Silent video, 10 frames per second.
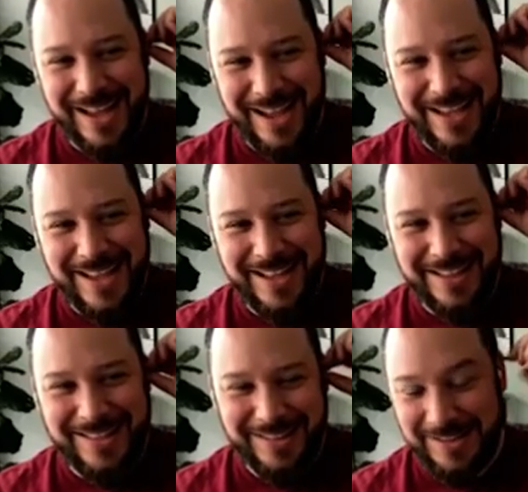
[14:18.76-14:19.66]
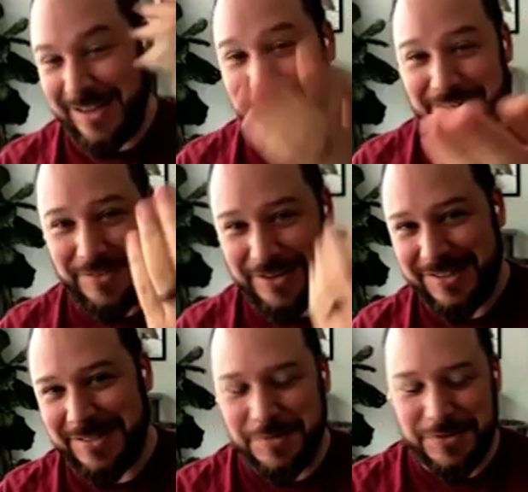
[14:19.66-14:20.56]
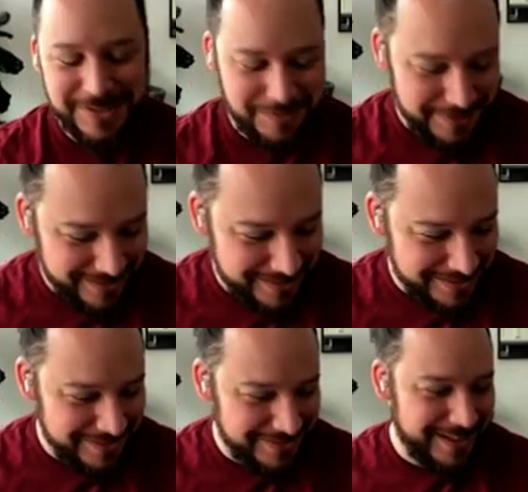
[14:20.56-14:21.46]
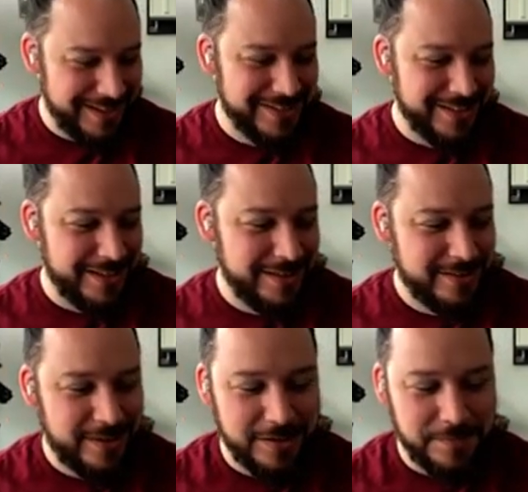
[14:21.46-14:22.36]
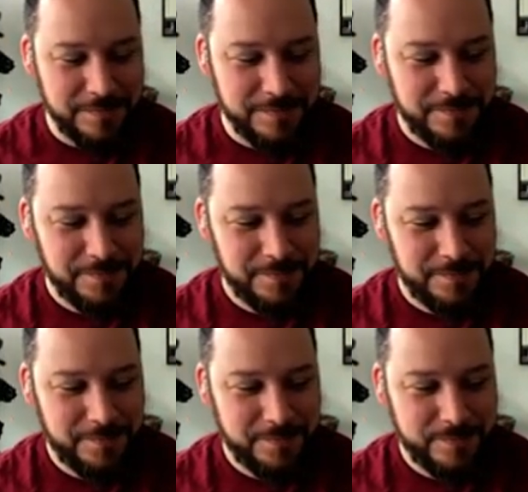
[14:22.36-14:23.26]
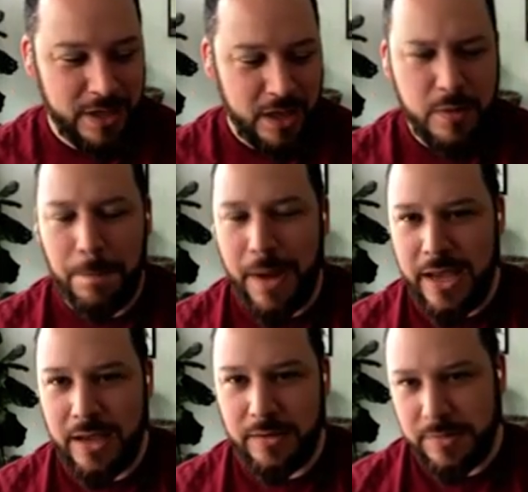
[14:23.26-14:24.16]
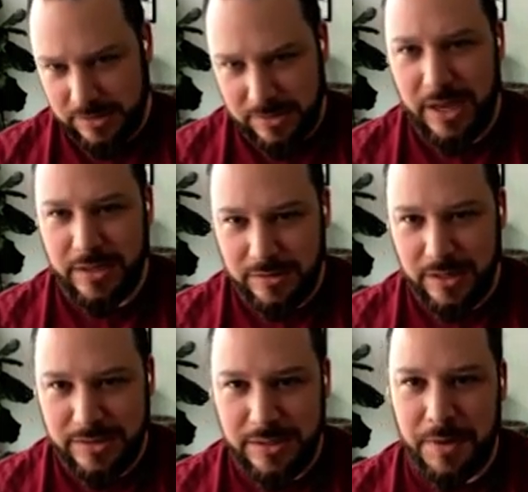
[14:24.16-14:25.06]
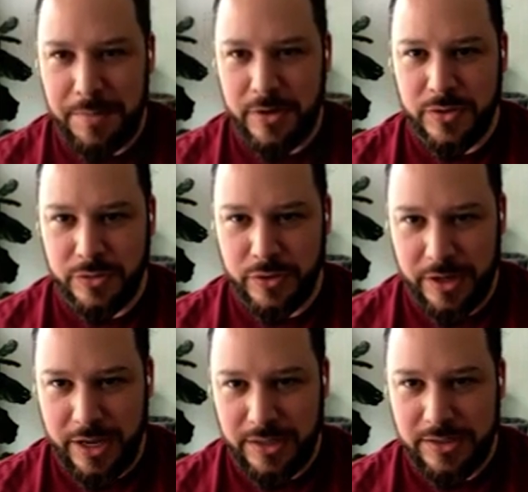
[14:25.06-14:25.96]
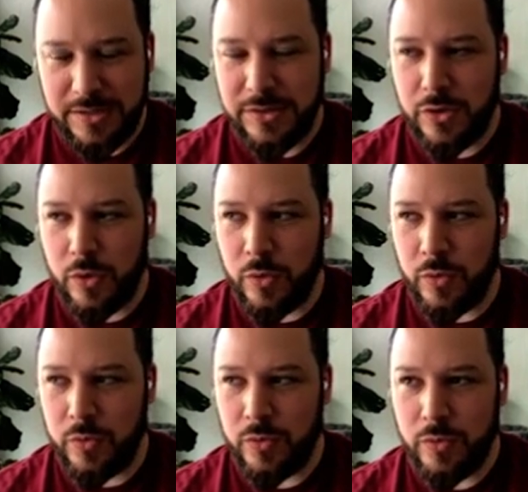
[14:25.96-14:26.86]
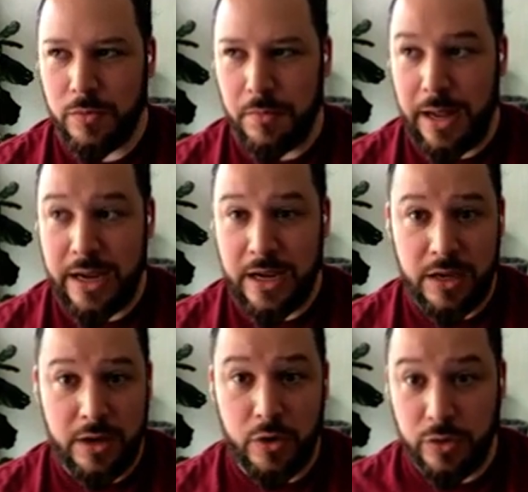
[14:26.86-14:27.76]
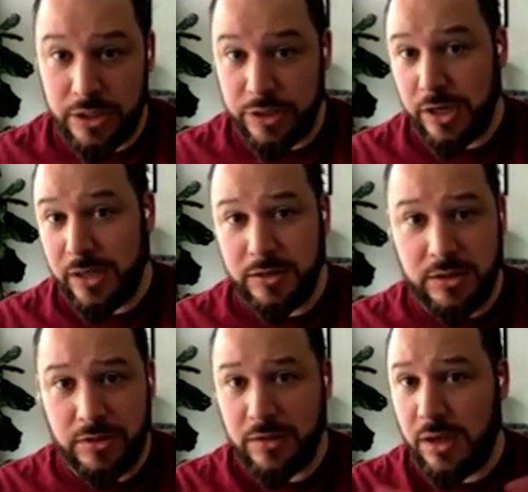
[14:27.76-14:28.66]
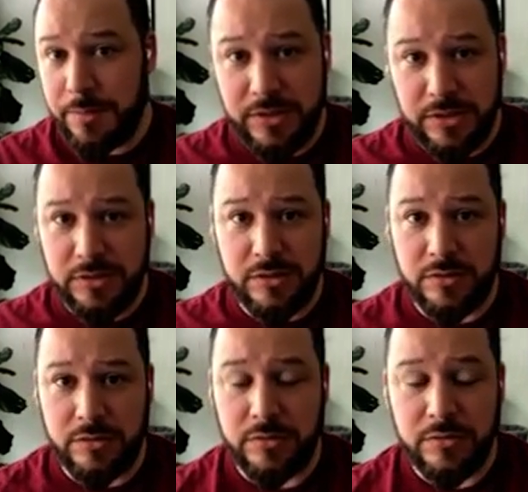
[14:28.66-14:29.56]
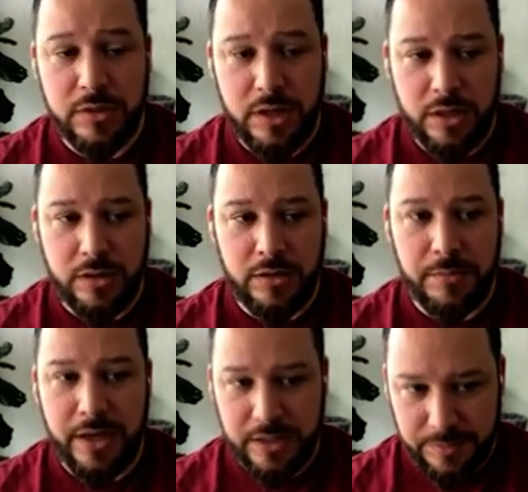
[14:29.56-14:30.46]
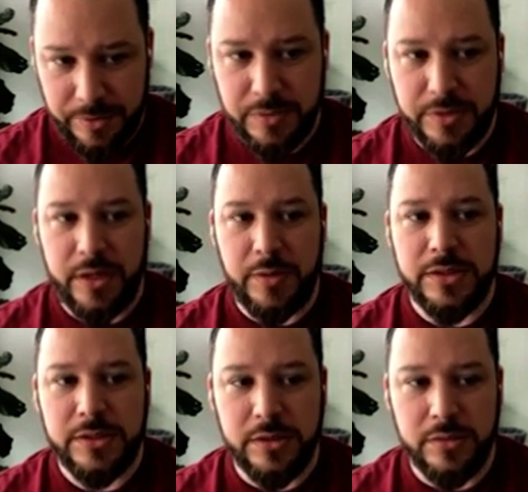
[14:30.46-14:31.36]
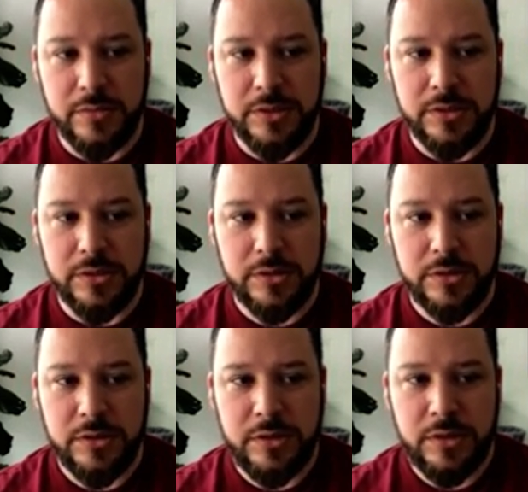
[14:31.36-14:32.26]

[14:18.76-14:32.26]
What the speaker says: I had a very similar experience as you, actually. Um, because I said my parents were drug addicts, so my early childhood up until my experience with ayahuasca was,